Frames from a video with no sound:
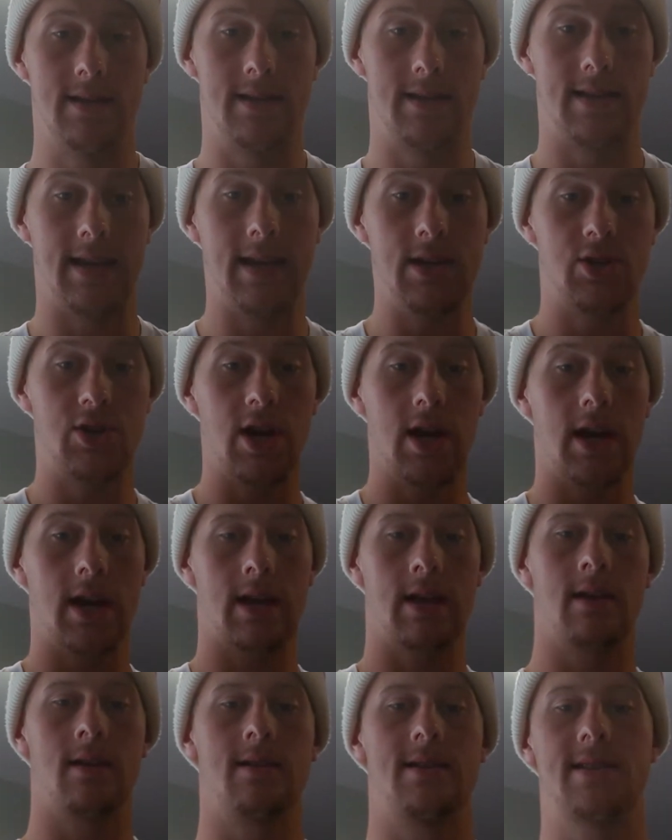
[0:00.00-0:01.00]

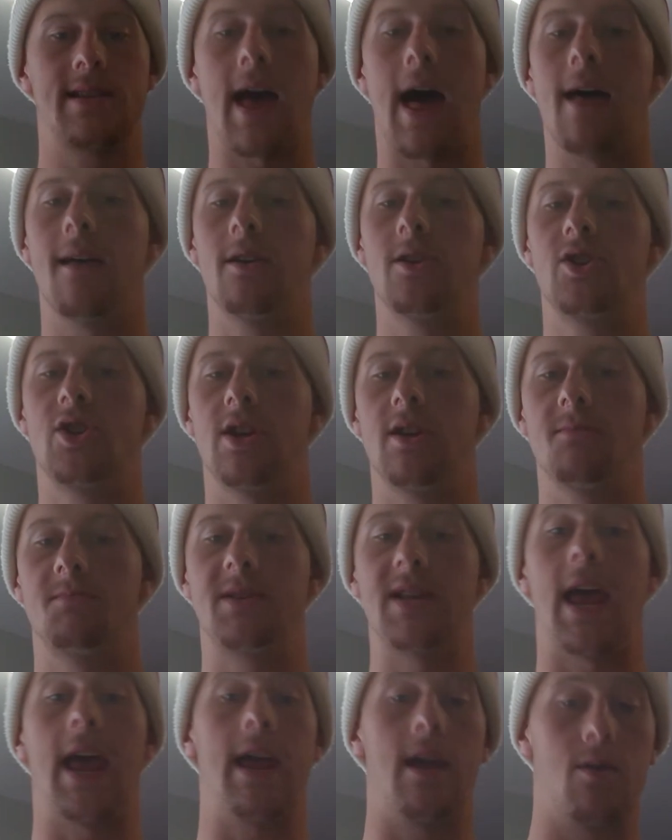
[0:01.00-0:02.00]
teaching,
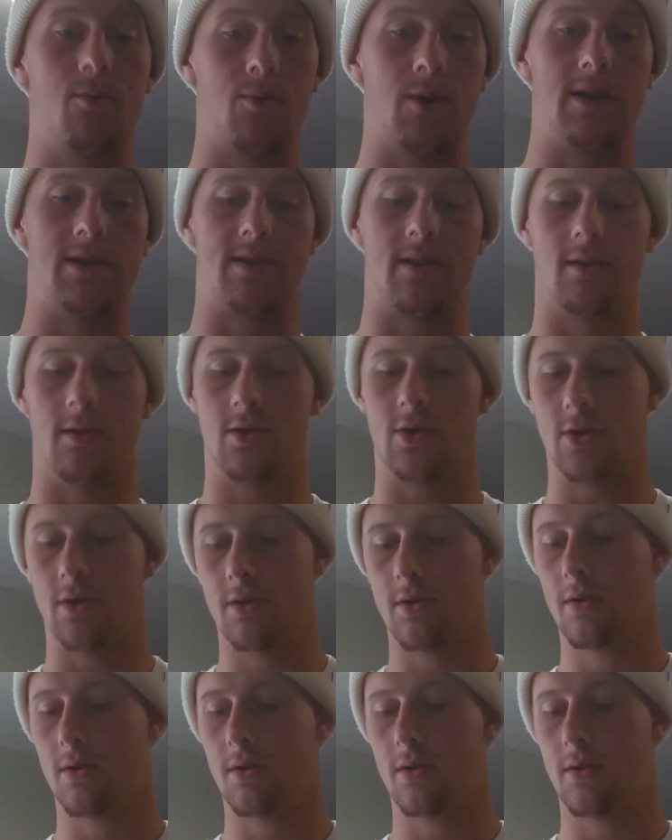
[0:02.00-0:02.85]
scholarships, and research.